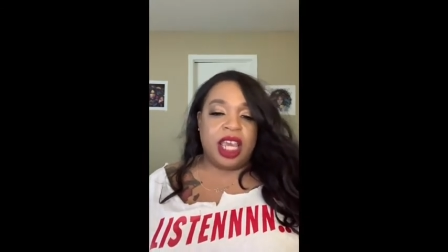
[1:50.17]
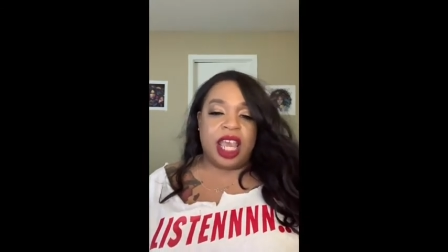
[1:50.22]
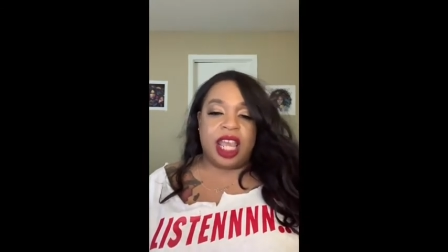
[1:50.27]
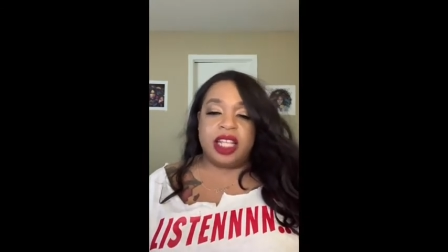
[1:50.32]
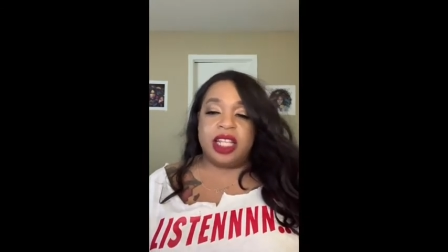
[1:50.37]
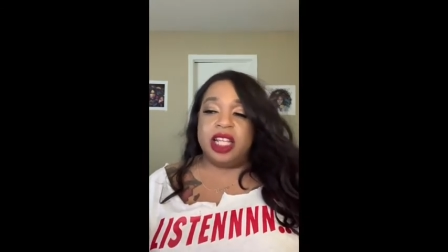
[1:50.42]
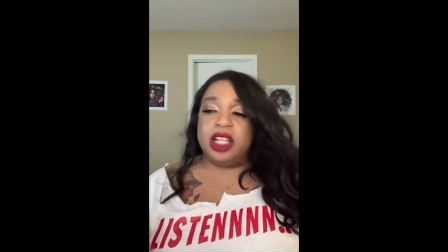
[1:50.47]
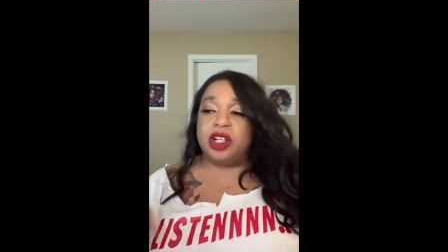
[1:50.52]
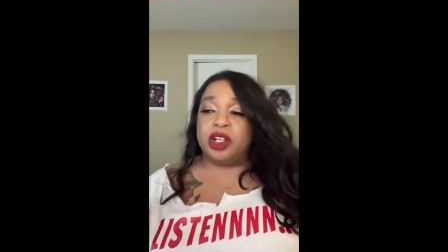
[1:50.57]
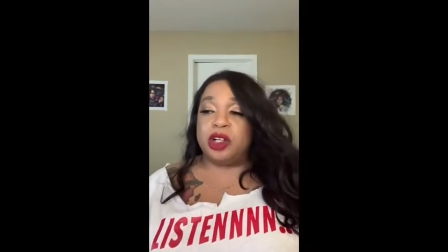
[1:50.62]
and
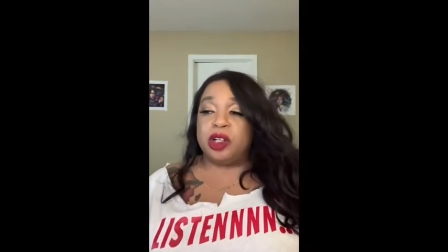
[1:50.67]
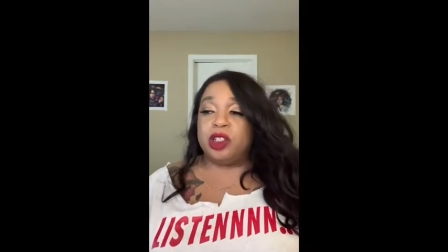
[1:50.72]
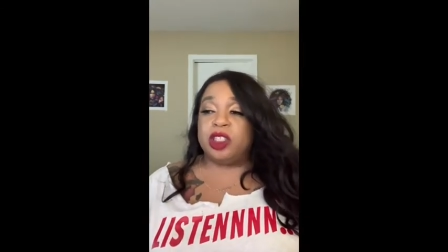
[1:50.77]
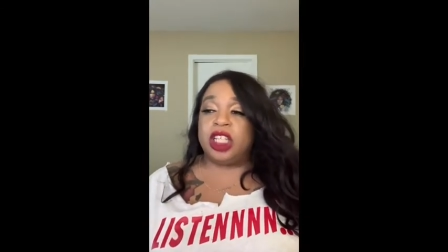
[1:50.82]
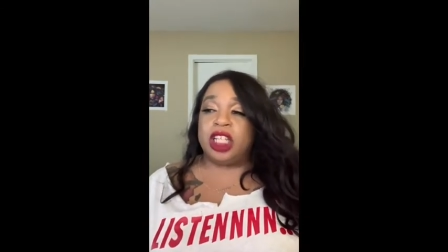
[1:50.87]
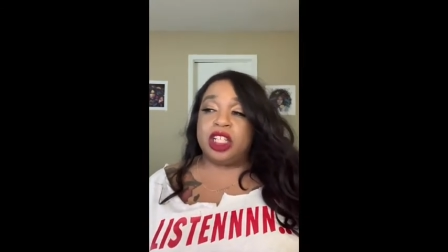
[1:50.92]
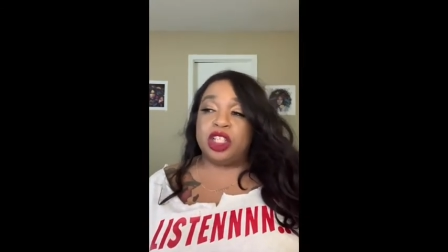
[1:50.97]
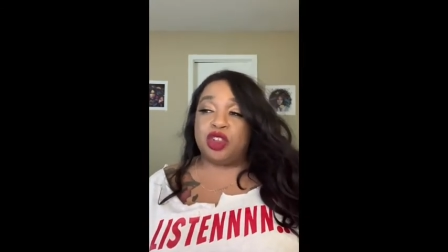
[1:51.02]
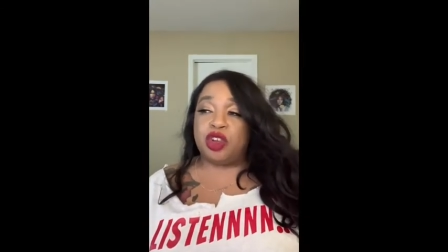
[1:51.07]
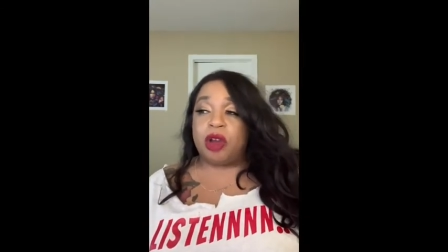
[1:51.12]
then the girls
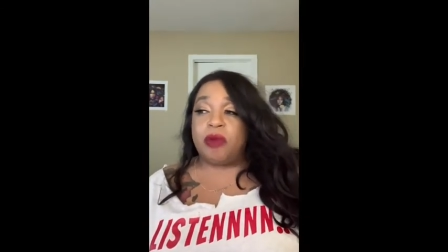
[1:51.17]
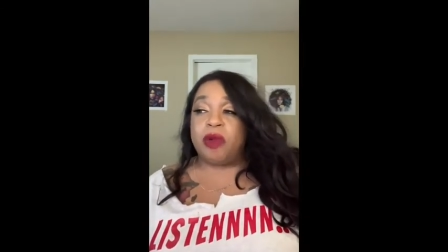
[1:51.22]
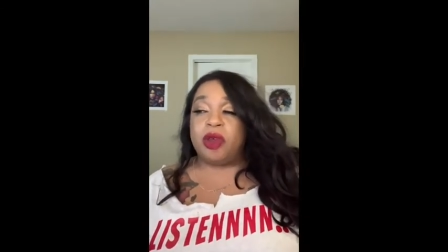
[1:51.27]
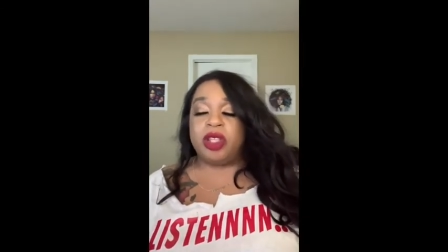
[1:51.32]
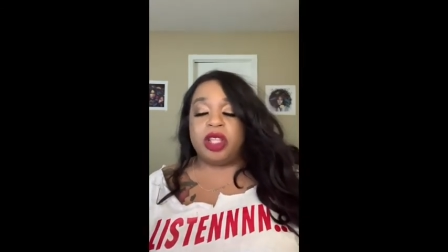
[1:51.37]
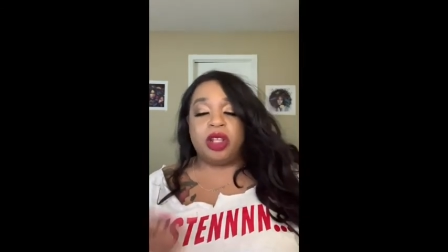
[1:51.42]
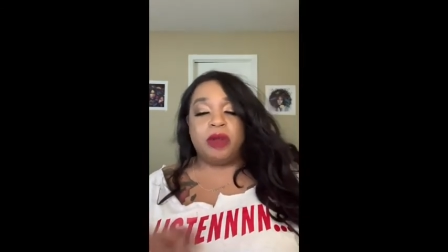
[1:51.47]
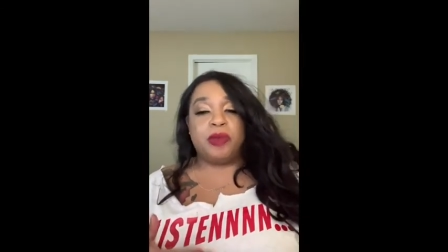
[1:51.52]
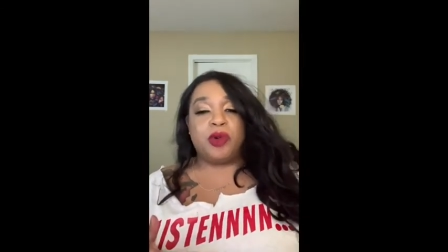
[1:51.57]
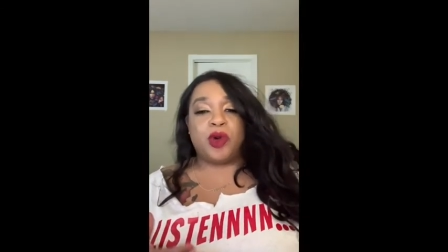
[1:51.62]
get in trouble
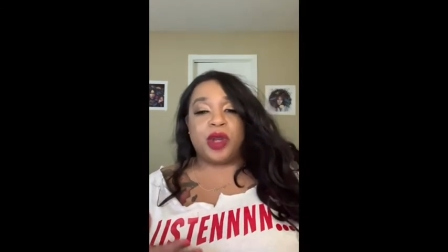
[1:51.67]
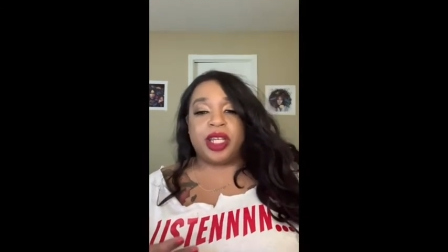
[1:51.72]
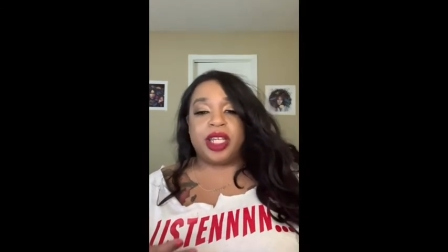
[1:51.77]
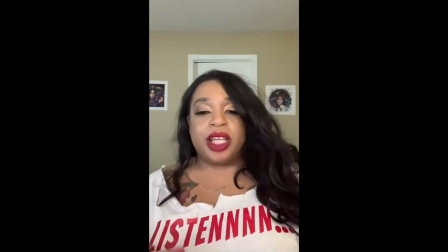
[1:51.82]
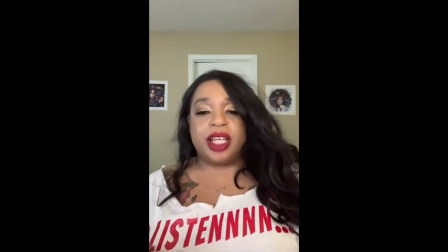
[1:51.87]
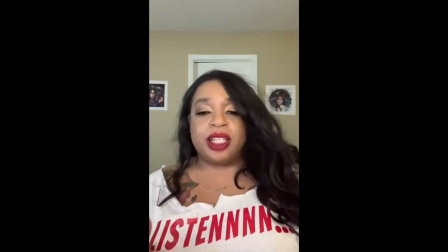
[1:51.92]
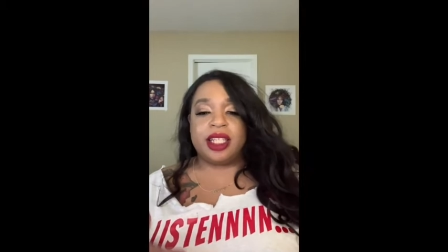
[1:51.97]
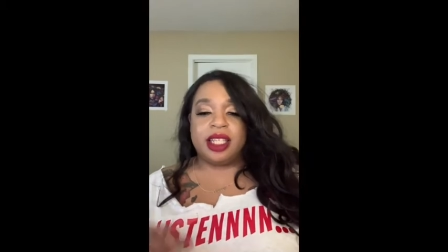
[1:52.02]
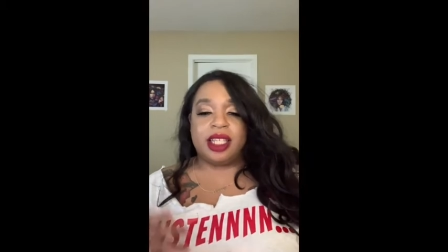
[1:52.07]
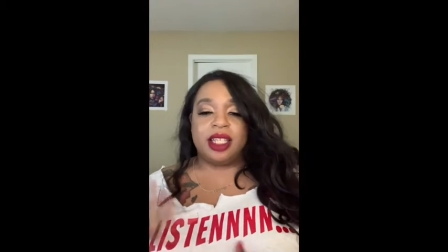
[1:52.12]
and then the boy
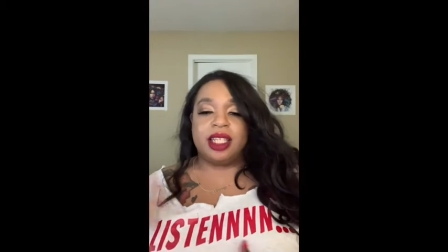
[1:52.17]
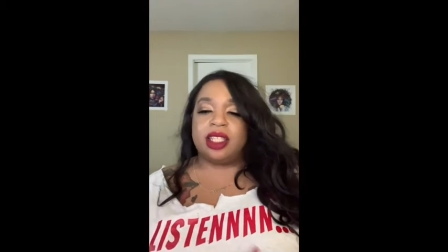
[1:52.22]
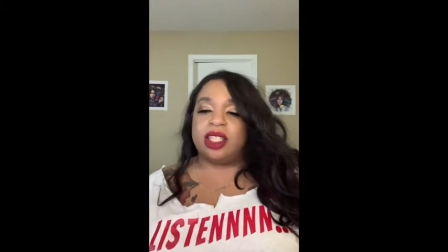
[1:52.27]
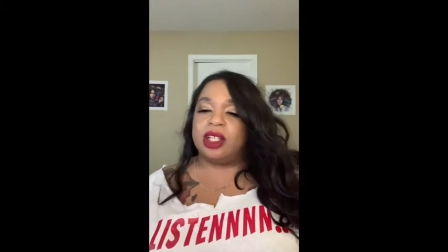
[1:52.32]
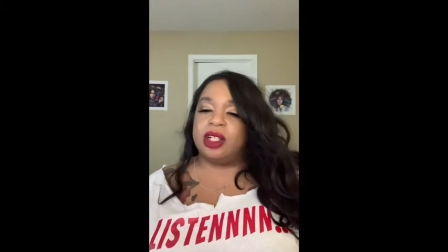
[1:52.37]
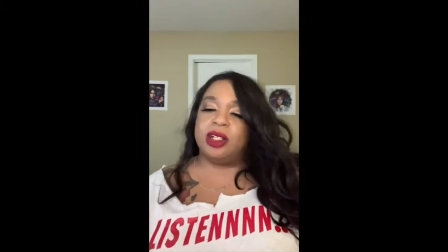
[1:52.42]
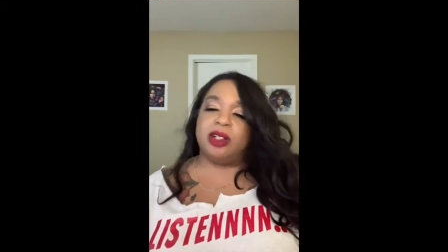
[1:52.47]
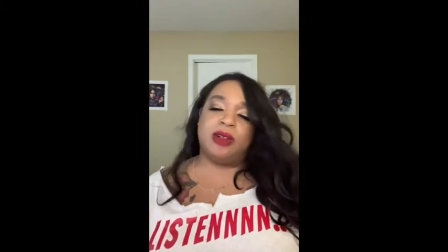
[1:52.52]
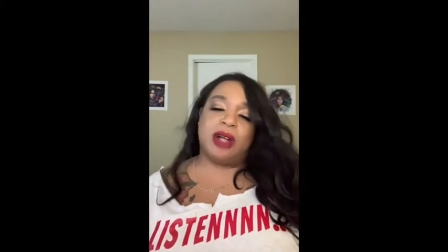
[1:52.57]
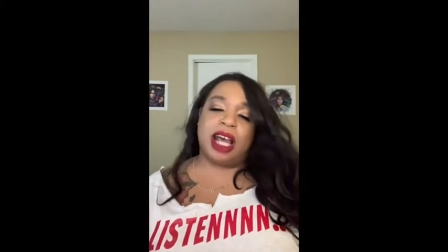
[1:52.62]
doesn't
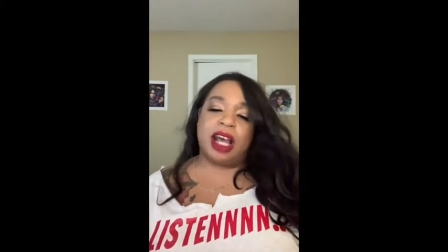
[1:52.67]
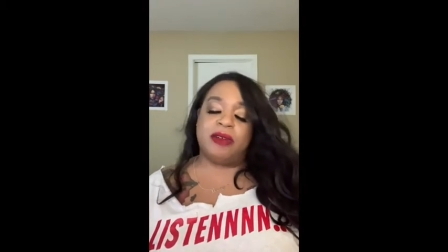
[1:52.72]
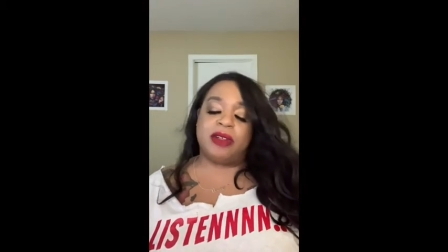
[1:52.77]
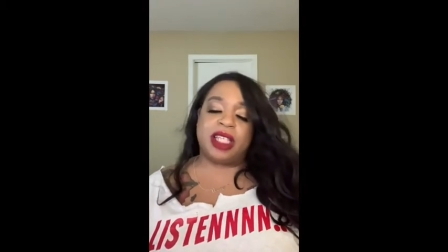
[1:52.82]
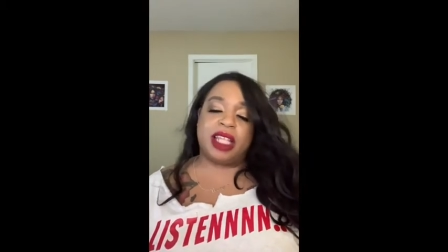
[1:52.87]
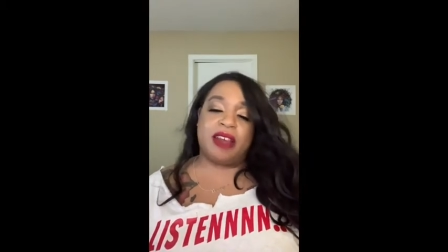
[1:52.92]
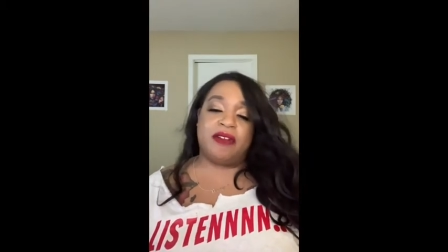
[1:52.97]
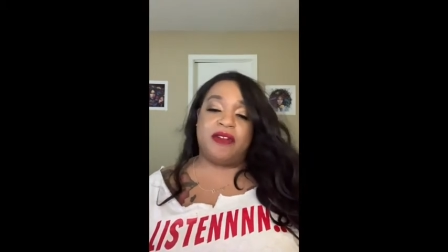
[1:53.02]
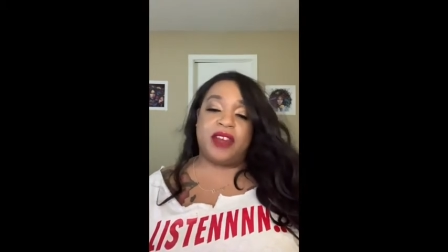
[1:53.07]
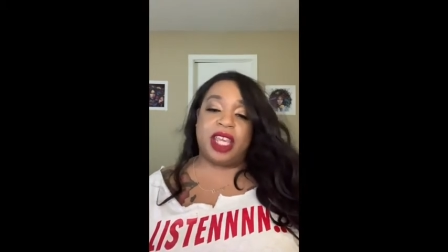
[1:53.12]
so how is that